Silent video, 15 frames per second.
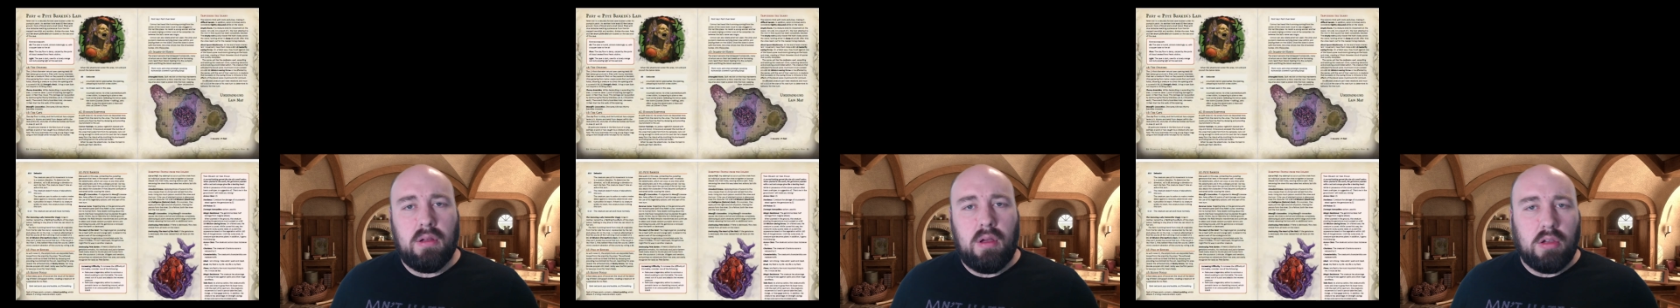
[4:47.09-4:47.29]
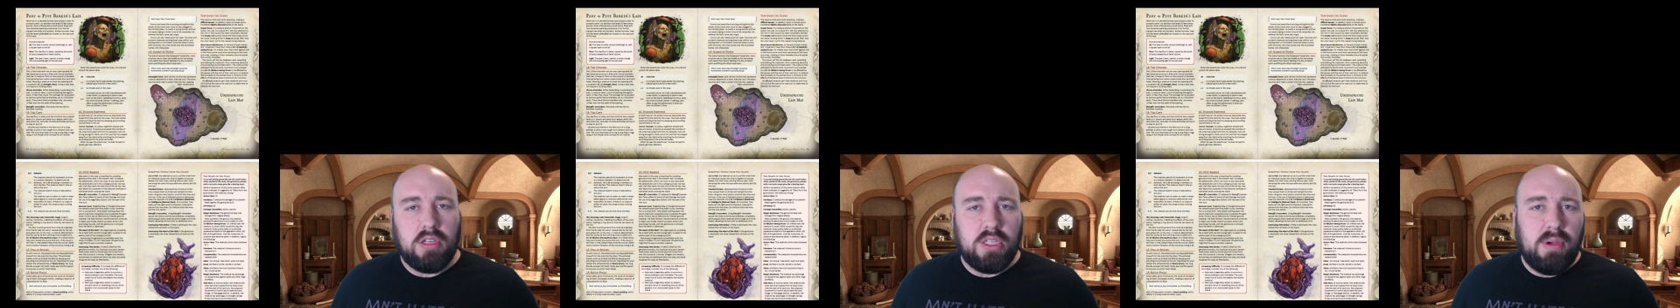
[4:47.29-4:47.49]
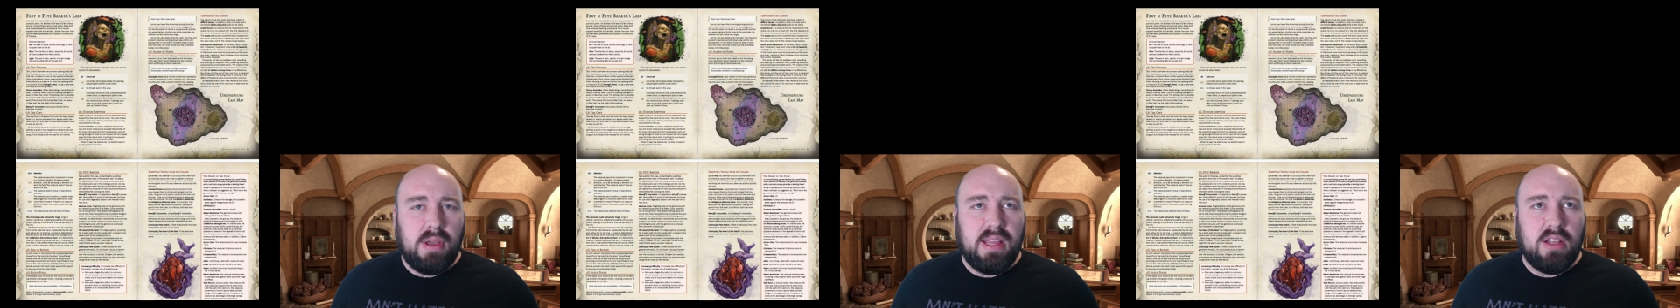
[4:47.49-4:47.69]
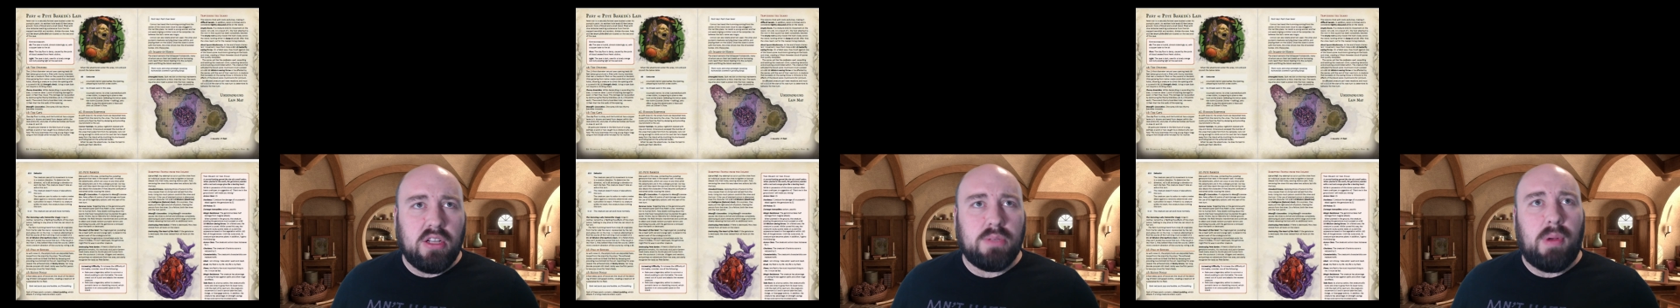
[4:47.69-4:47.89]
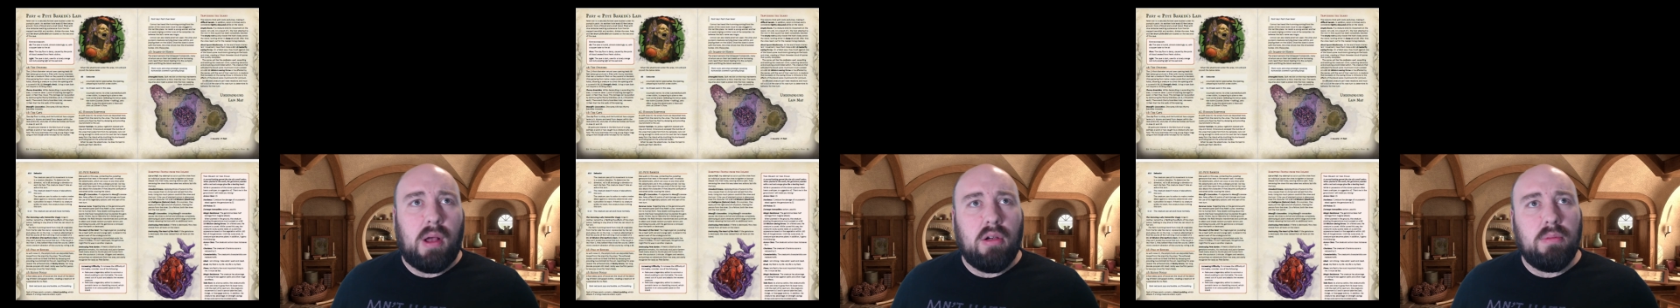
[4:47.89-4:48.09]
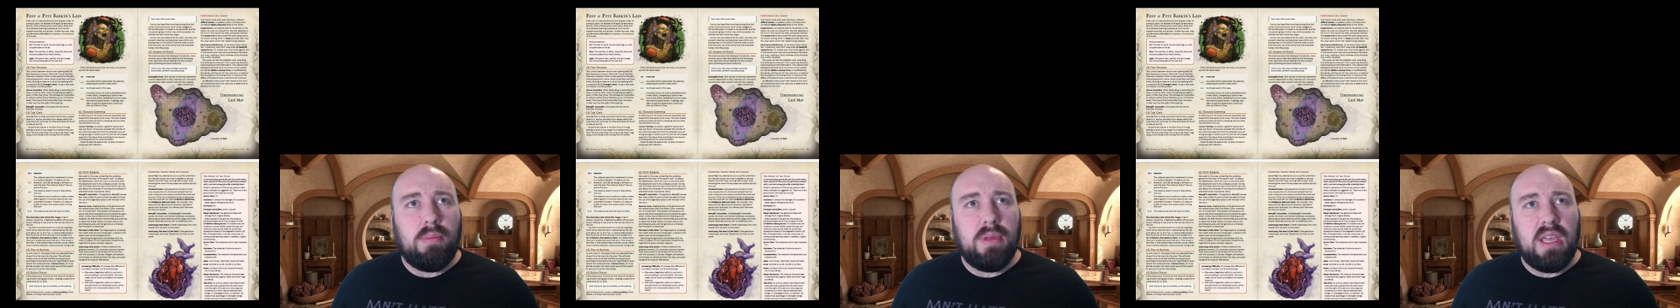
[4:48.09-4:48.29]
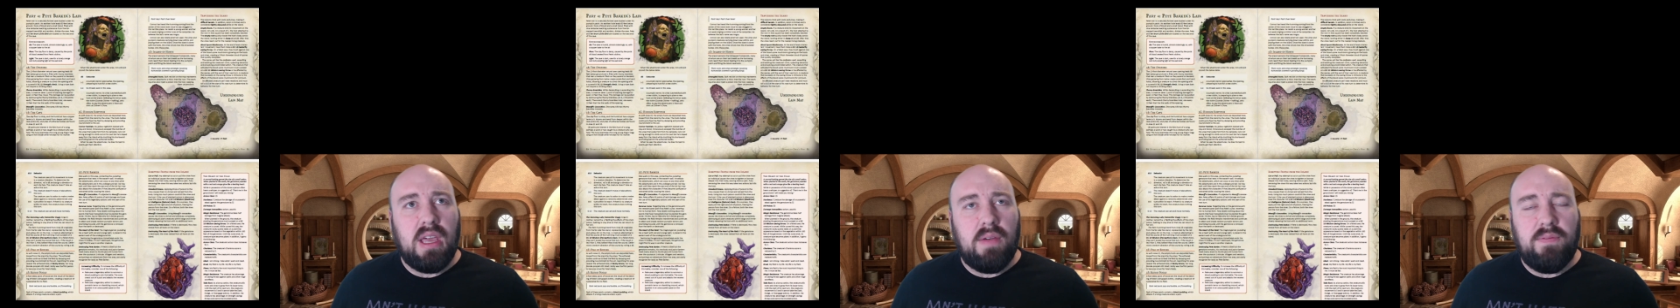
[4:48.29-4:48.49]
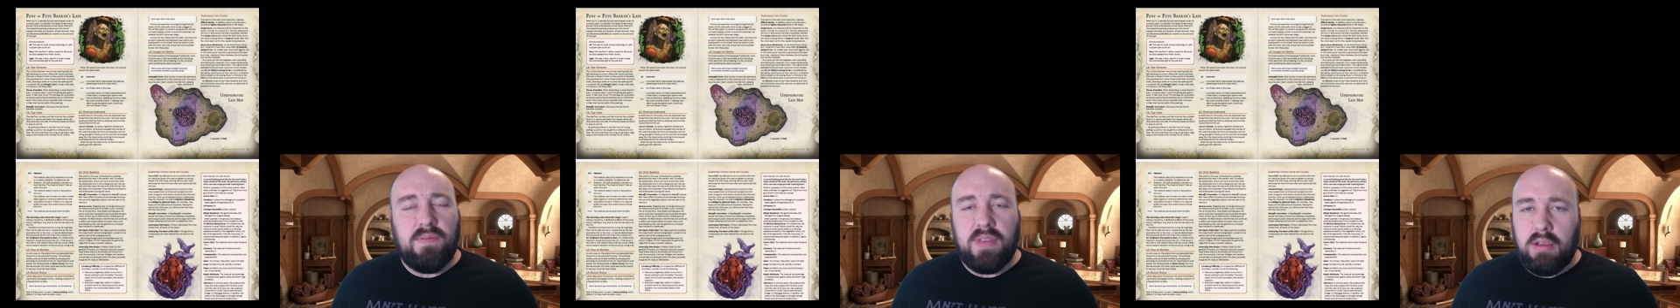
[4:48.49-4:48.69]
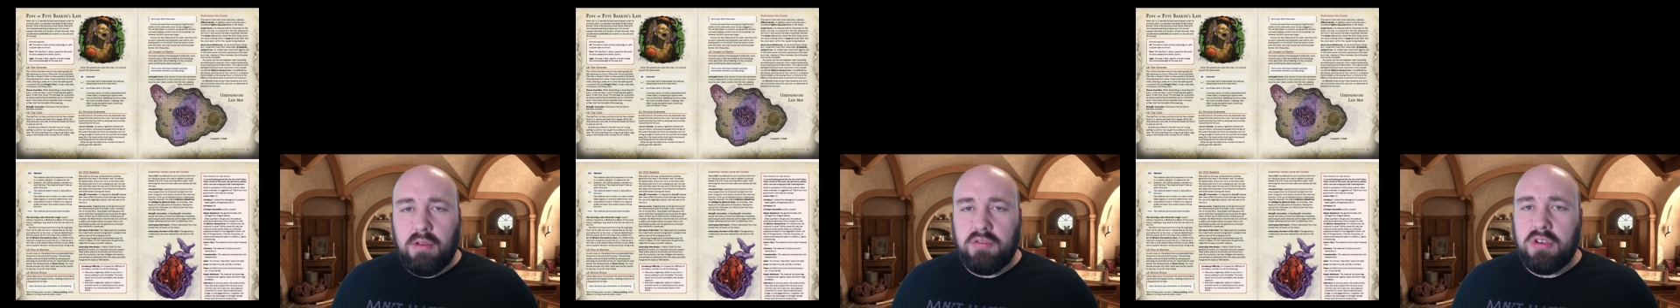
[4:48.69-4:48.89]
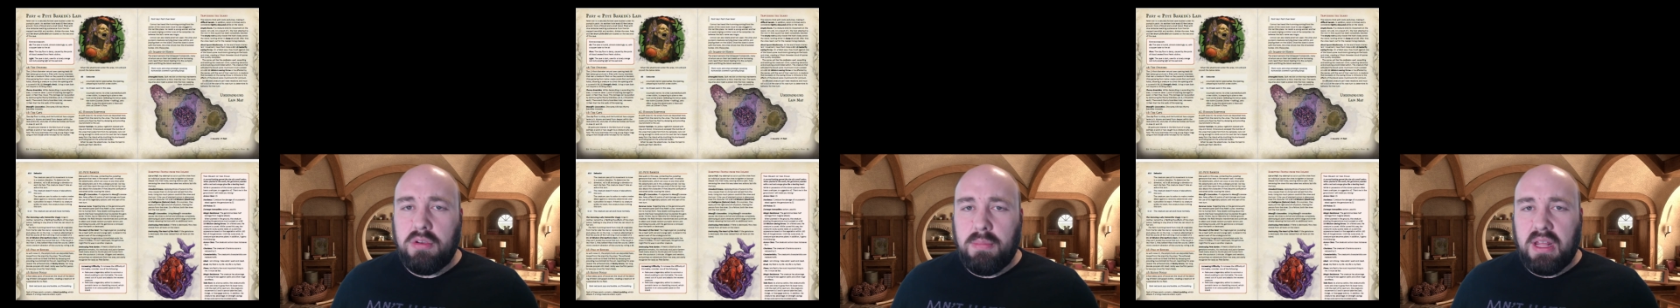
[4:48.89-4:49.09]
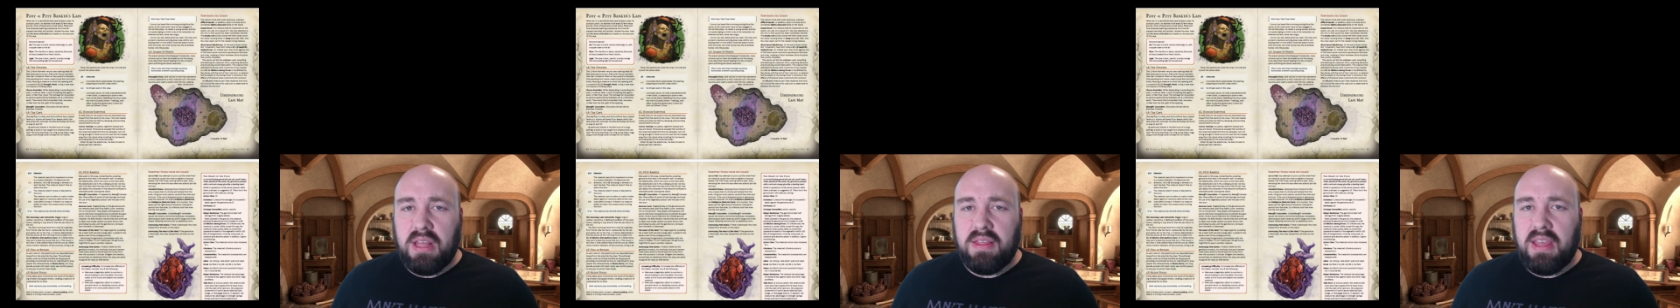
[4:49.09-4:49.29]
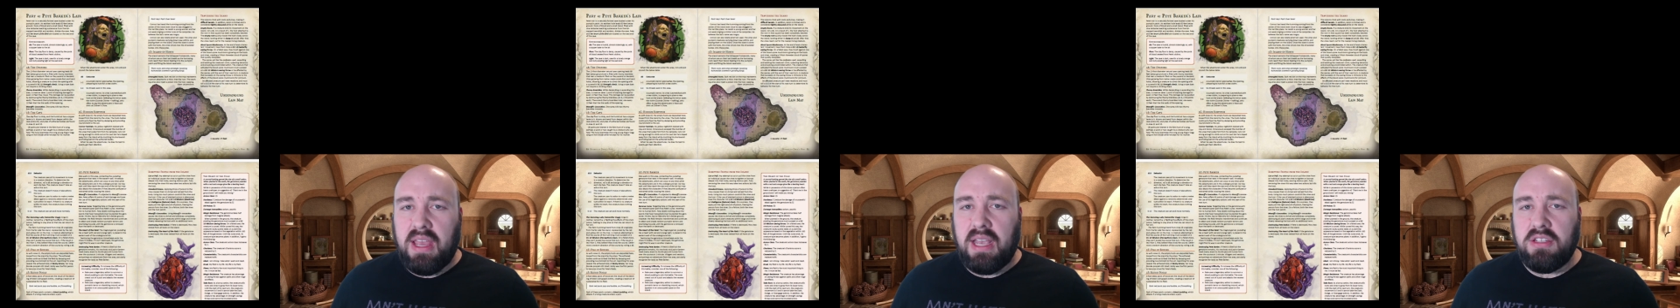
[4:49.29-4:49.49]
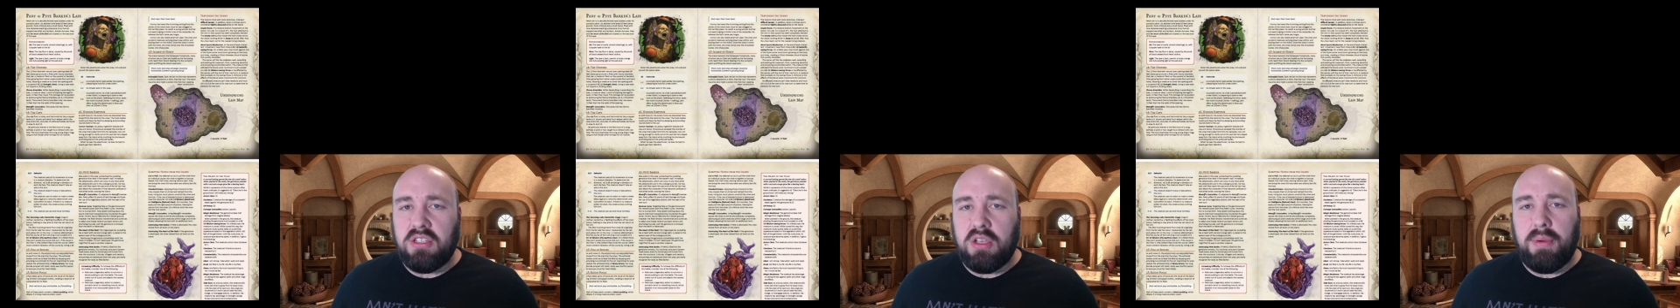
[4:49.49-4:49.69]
Also, I think there's probably a few too many things